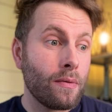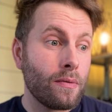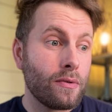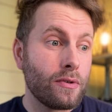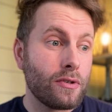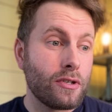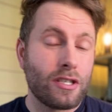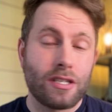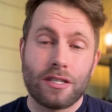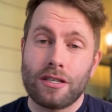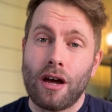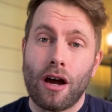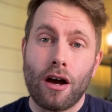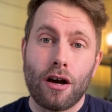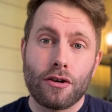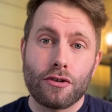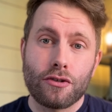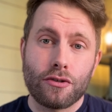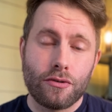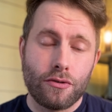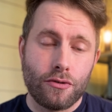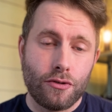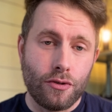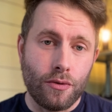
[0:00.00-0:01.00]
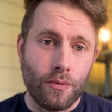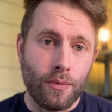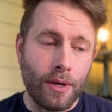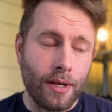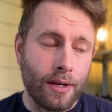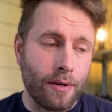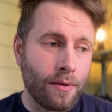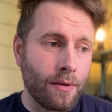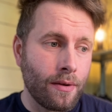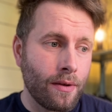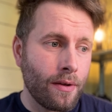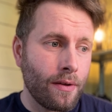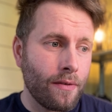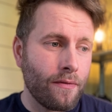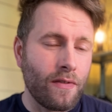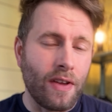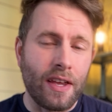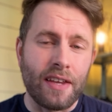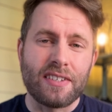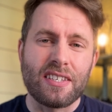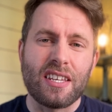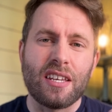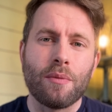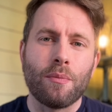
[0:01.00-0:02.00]
start doing
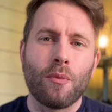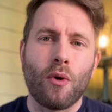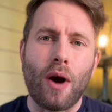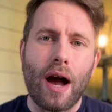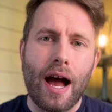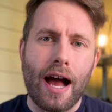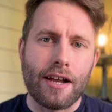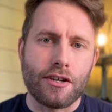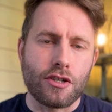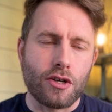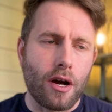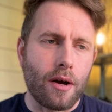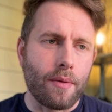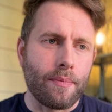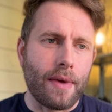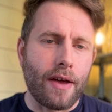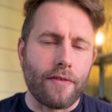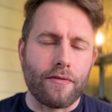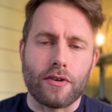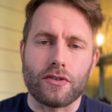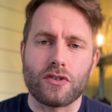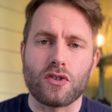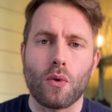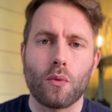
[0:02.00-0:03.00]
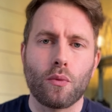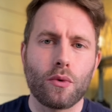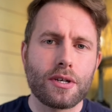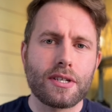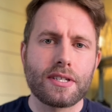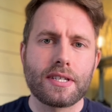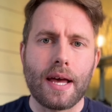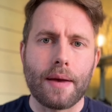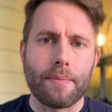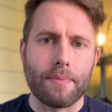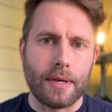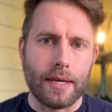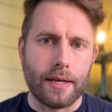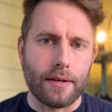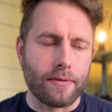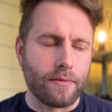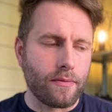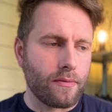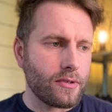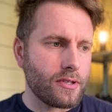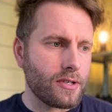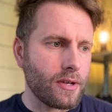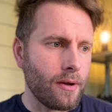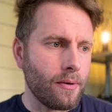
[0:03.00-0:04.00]
things in a more agile method. So what does that mean?
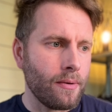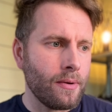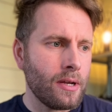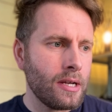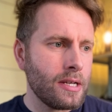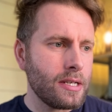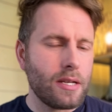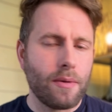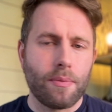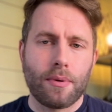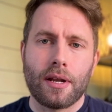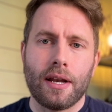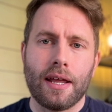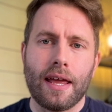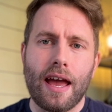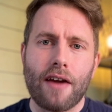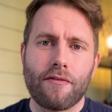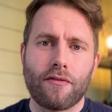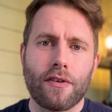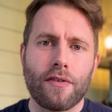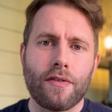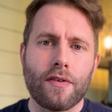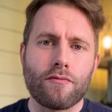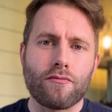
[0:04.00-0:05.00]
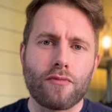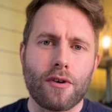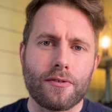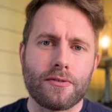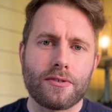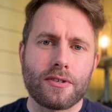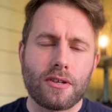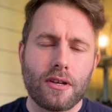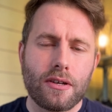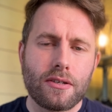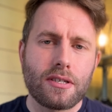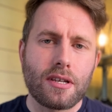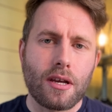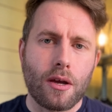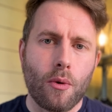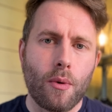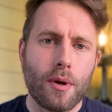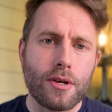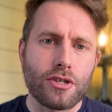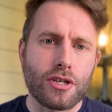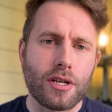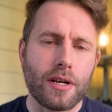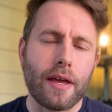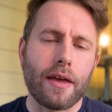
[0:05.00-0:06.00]
So typically everything runs
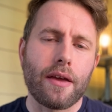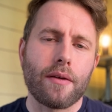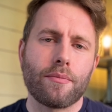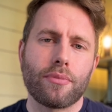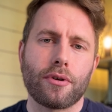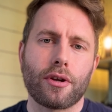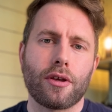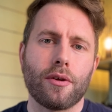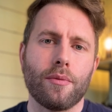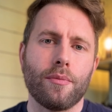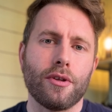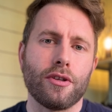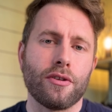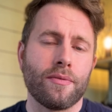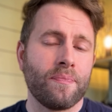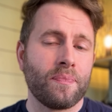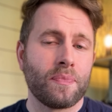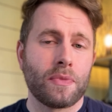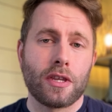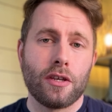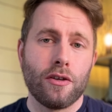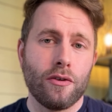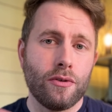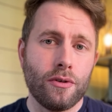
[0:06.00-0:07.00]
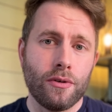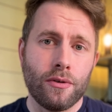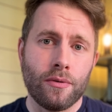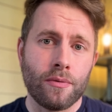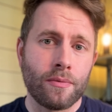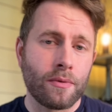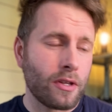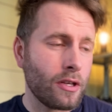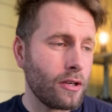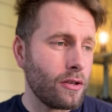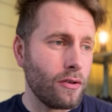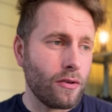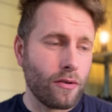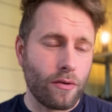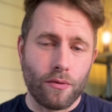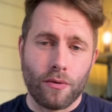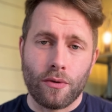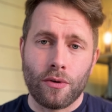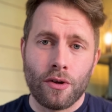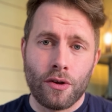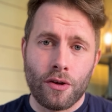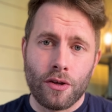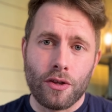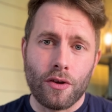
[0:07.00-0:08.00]
sequentially in procurement. You do your
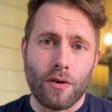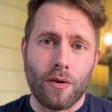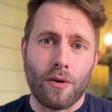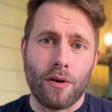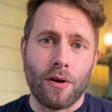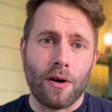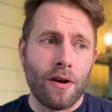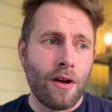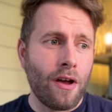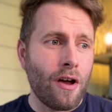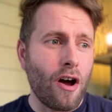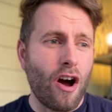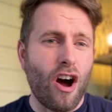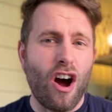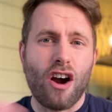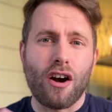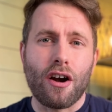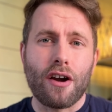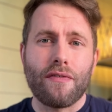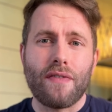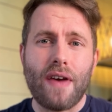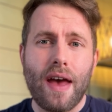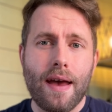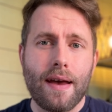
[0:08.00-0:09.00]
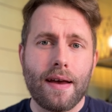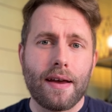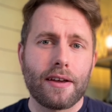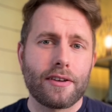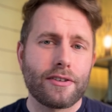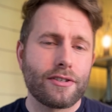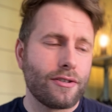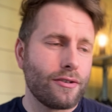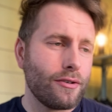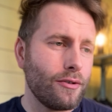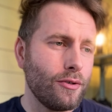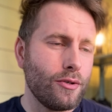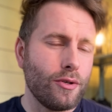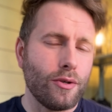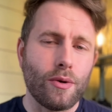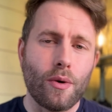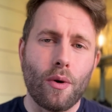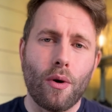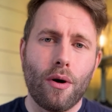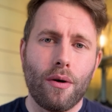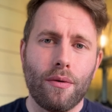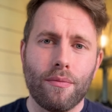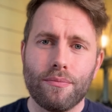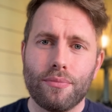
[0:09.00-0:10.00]
your R F X, you do your
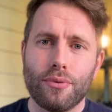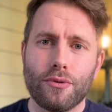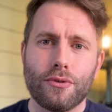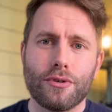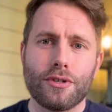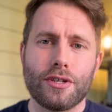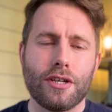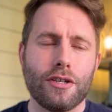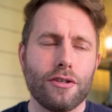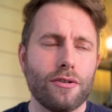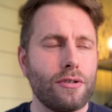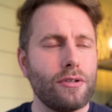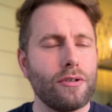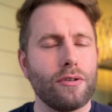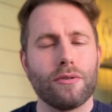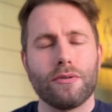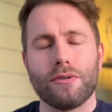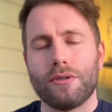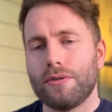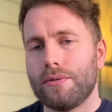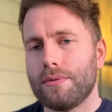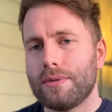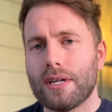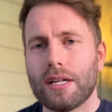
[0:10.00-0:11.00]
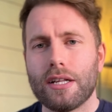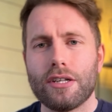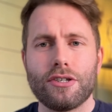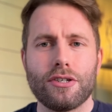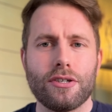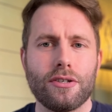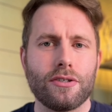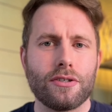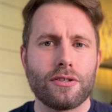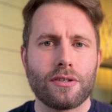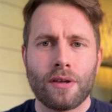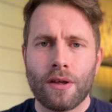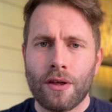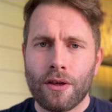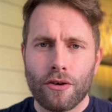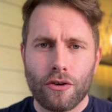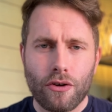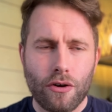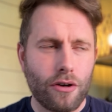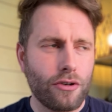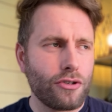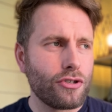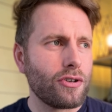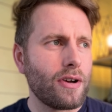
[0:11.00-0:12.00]
onboarding, you do your due diligence,
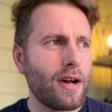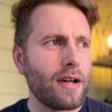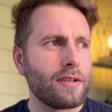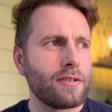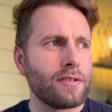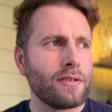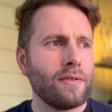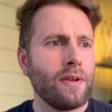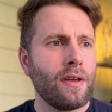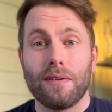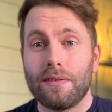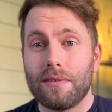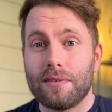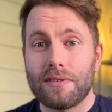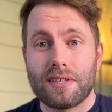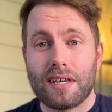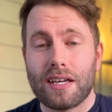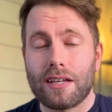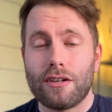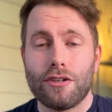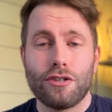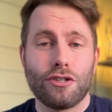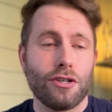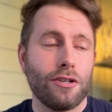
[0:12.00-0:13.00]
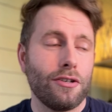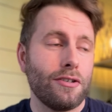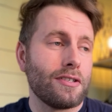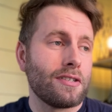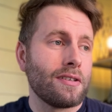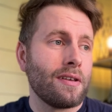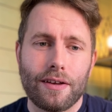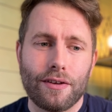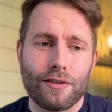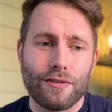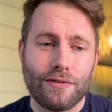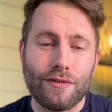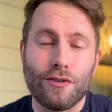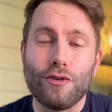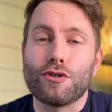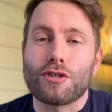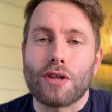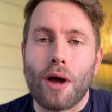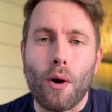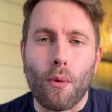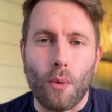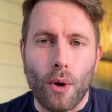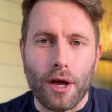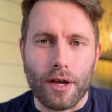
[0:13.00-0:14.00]
contract signatures, you
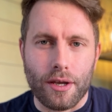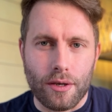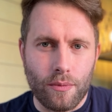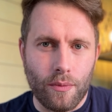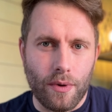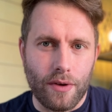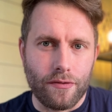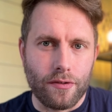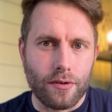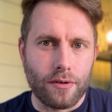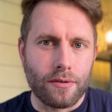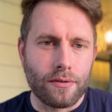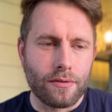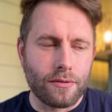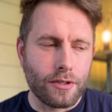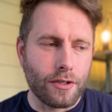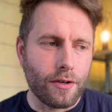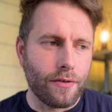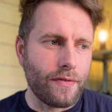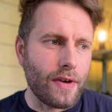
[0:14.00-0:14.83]
start working with your, your